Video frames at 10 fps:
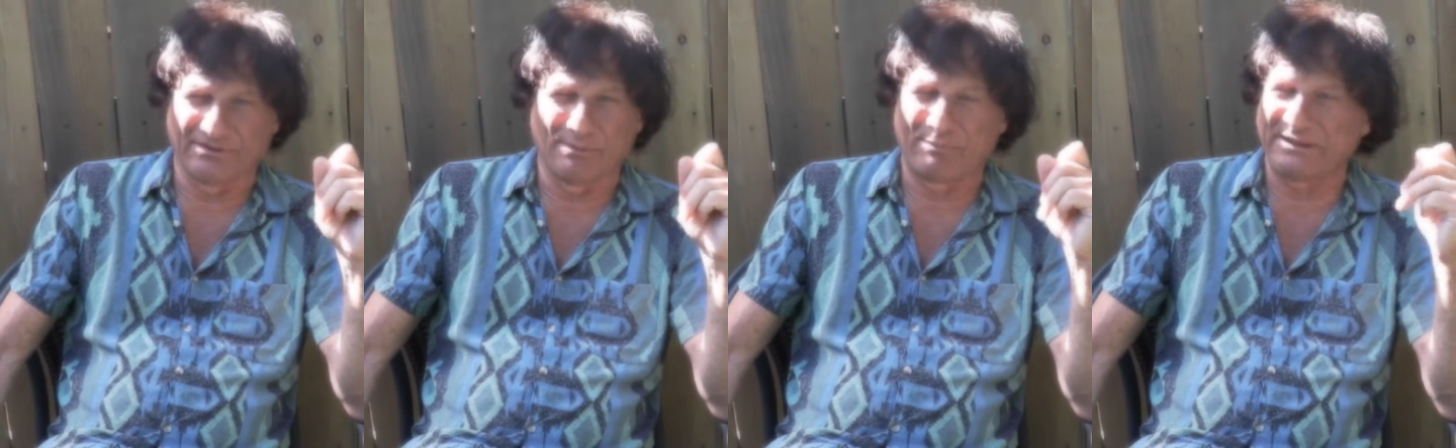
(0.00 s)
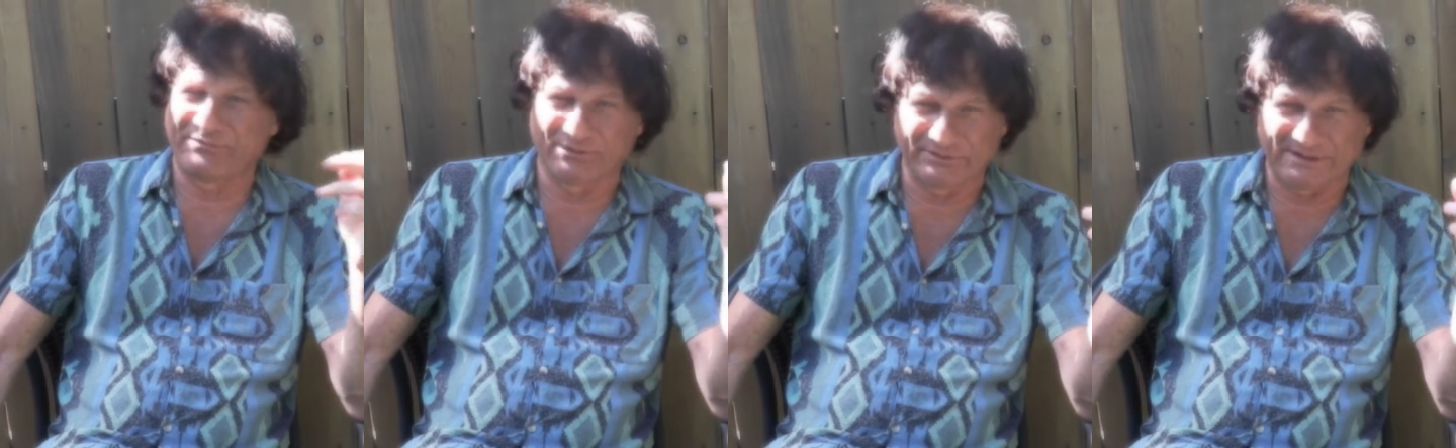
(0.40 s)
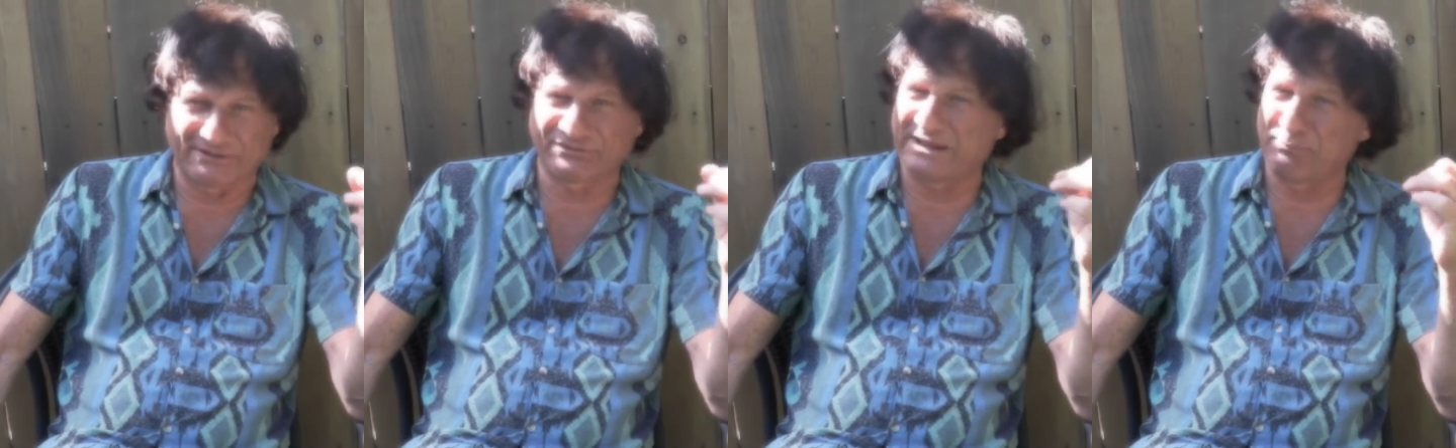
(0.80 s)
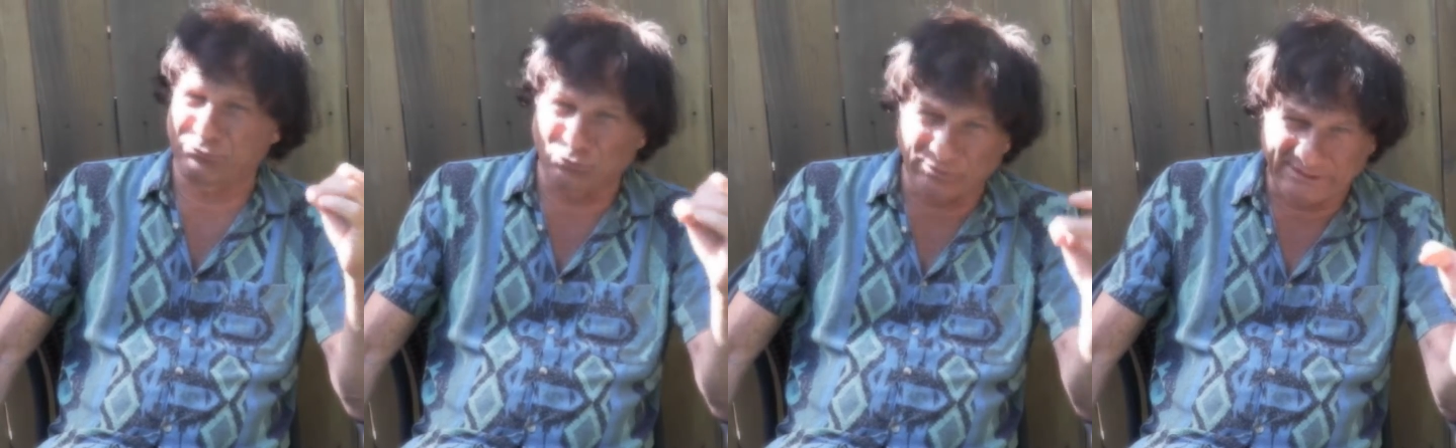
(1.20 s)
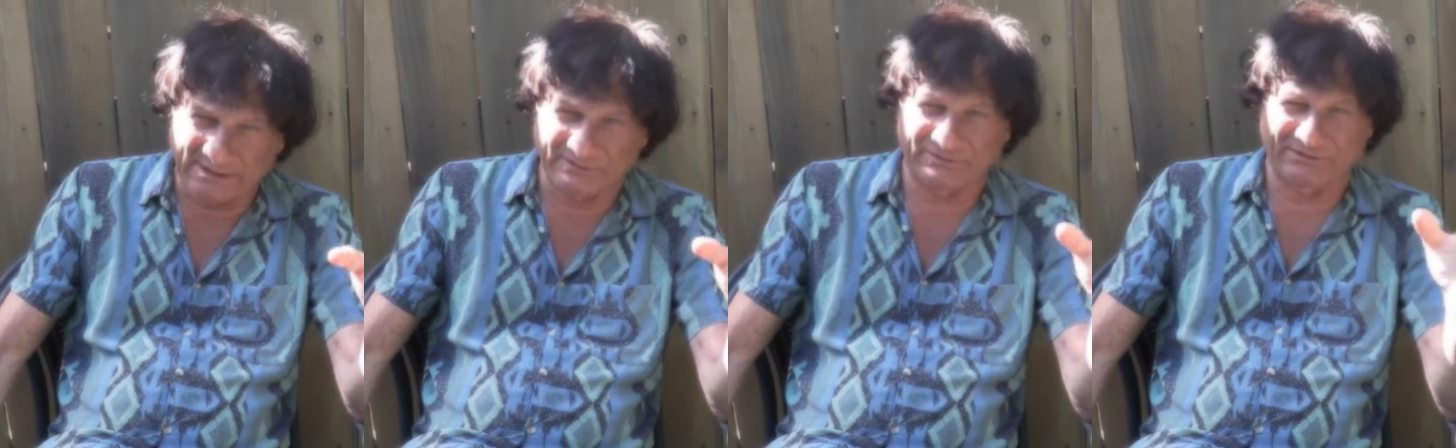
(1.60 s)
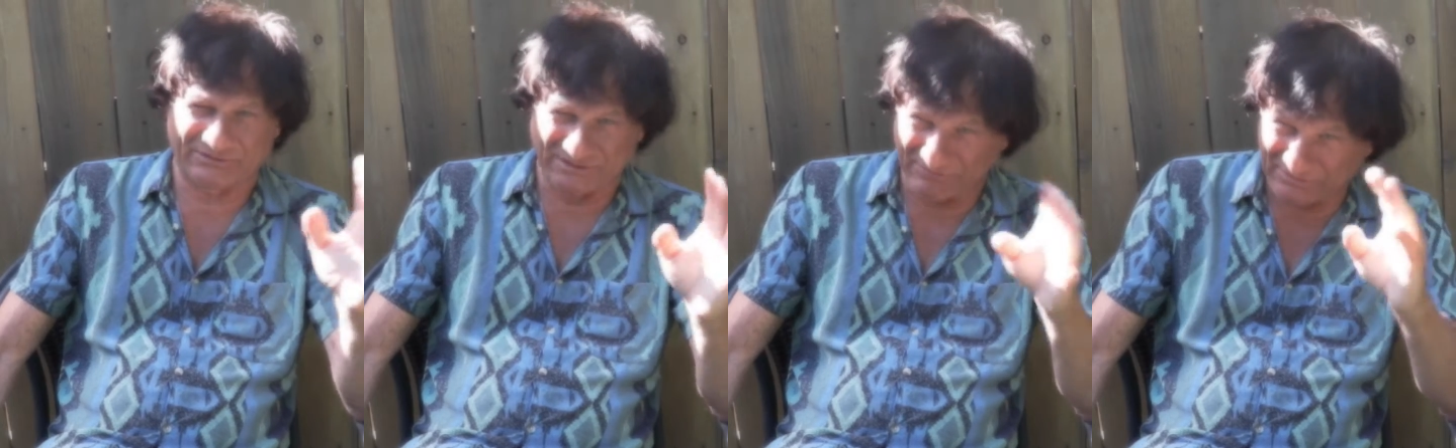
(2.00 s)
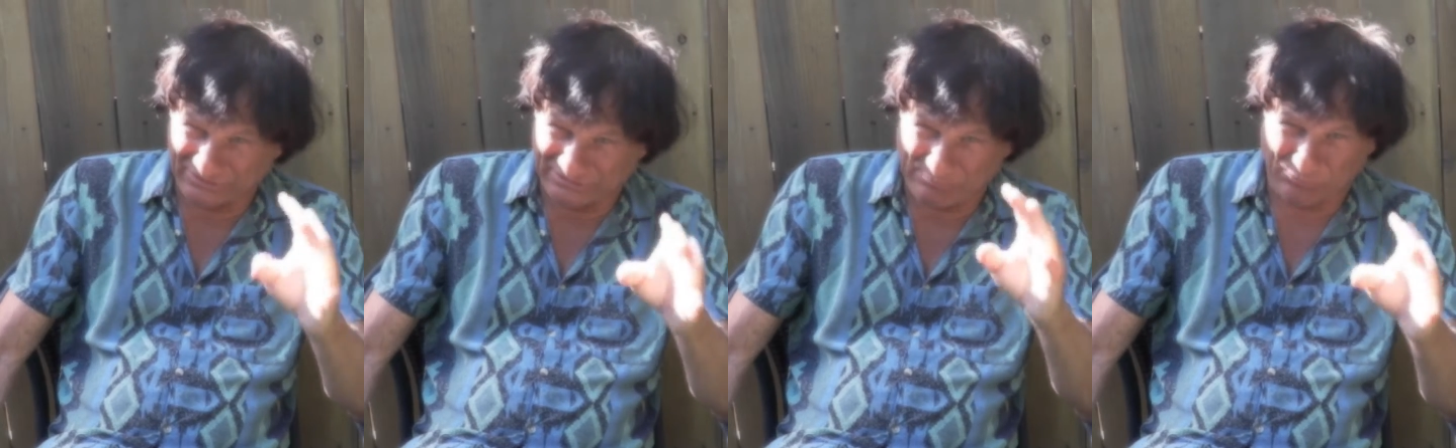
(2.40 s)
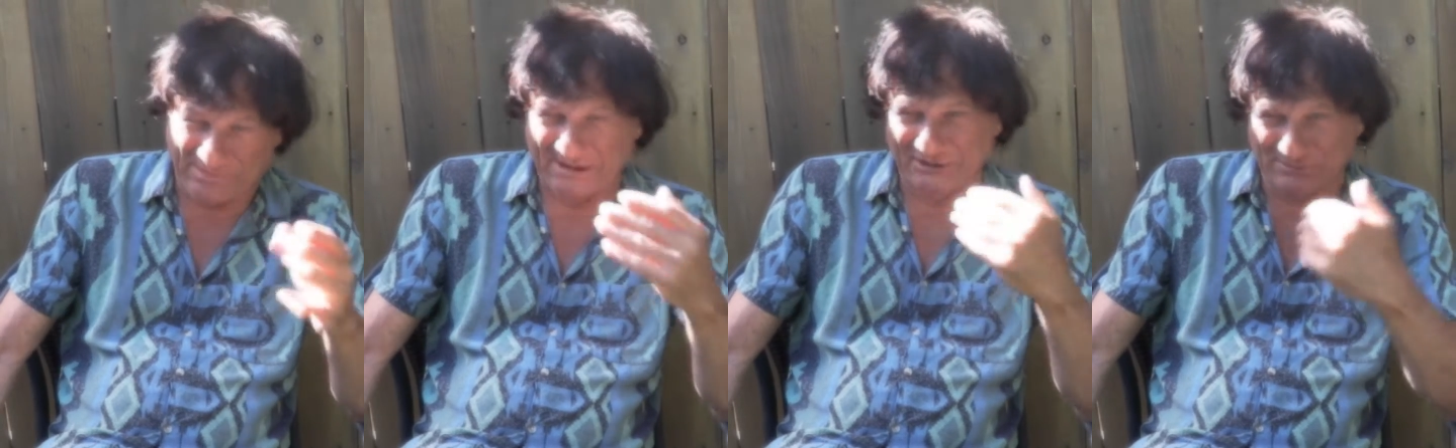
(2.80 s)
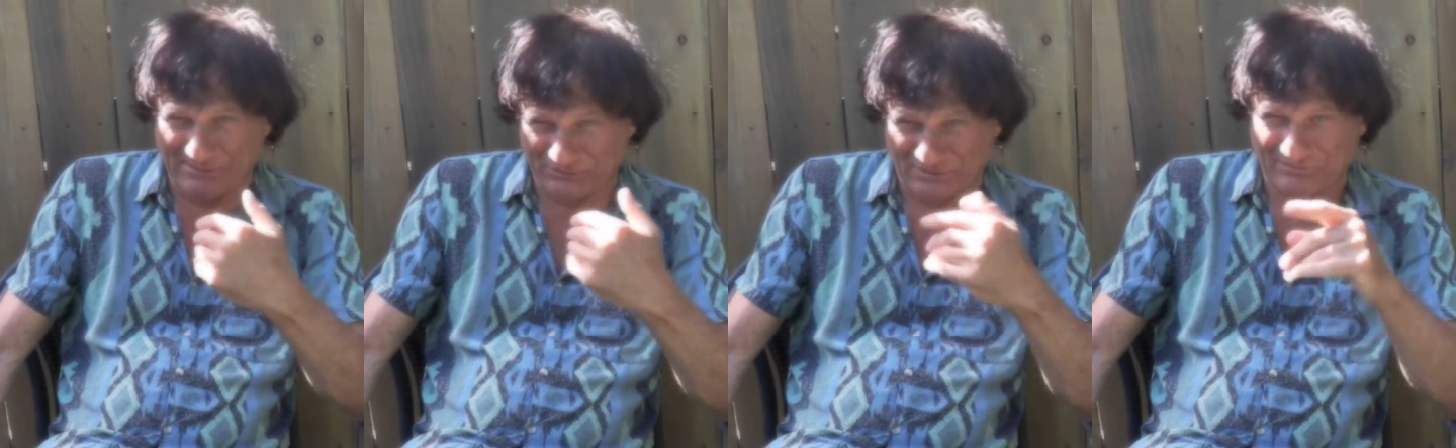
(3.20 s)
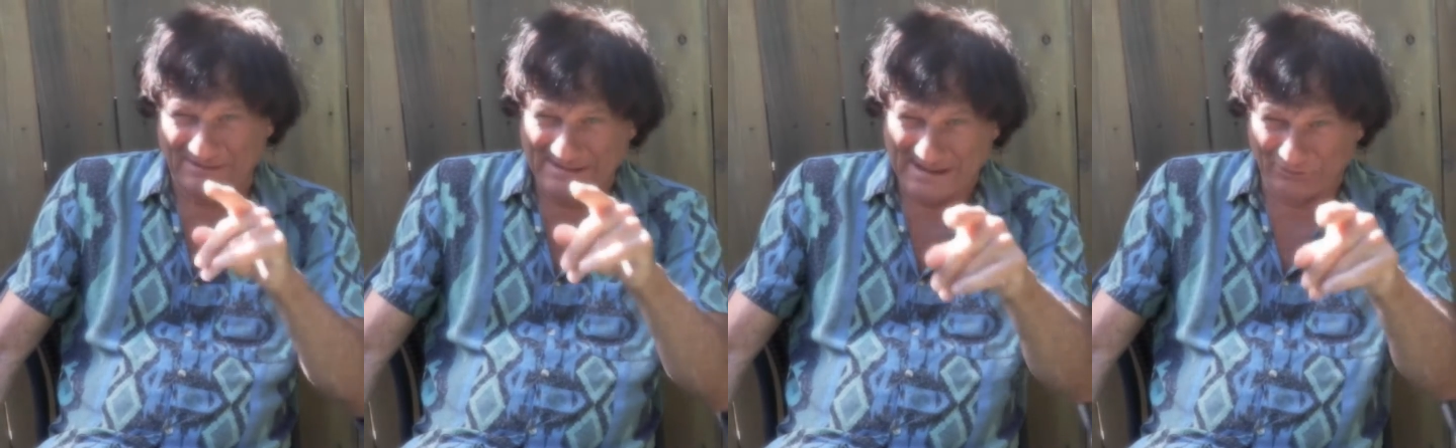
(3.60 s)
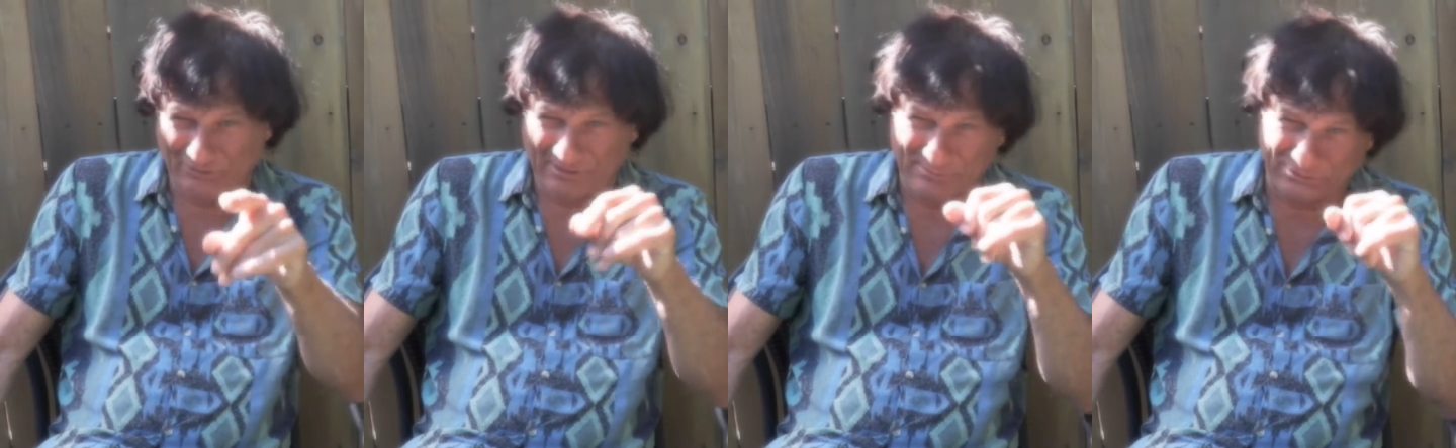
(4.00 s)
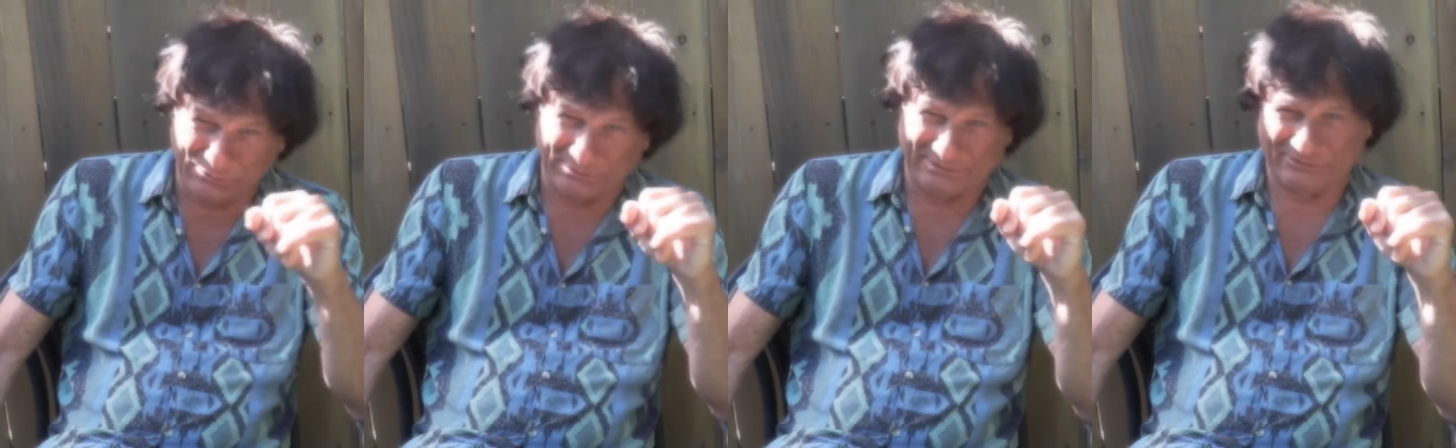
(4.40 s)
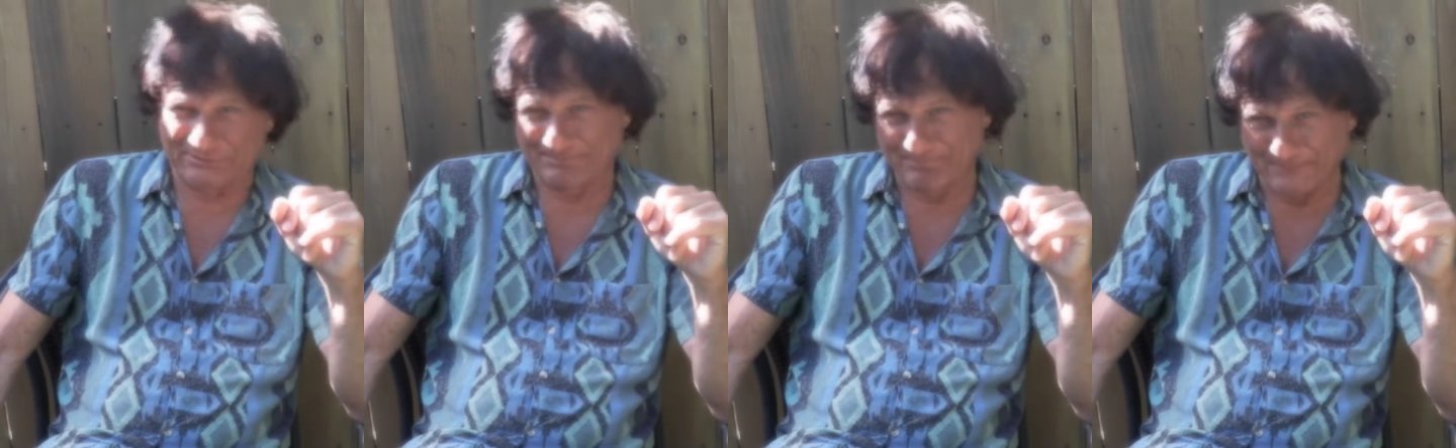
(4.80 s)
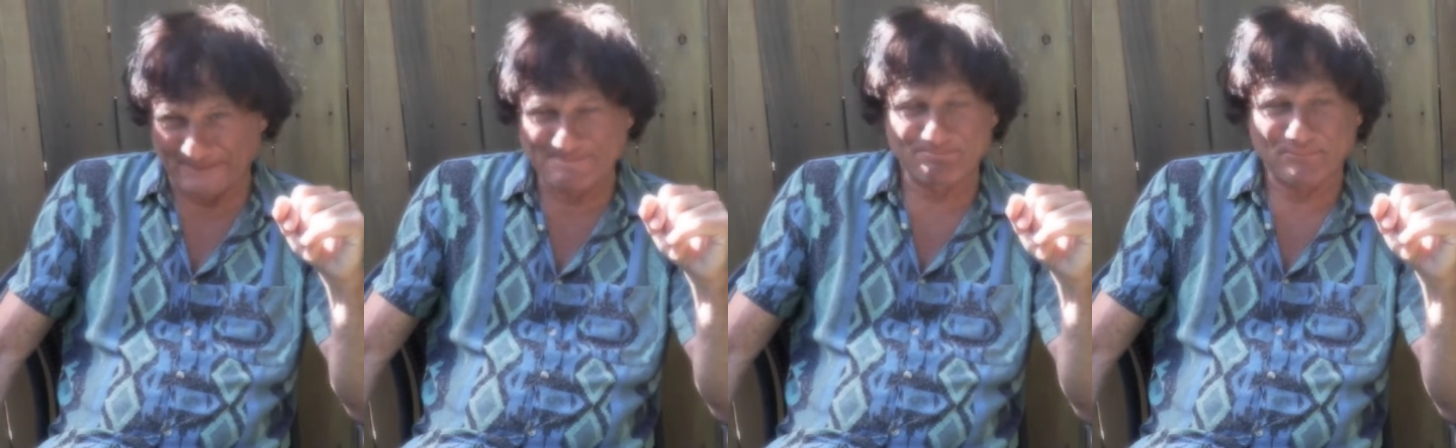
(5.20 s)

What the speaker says: The Bayfield yachts, Cape Dory yachts. That's to give an example without aging myself, how long I've been doing this, right?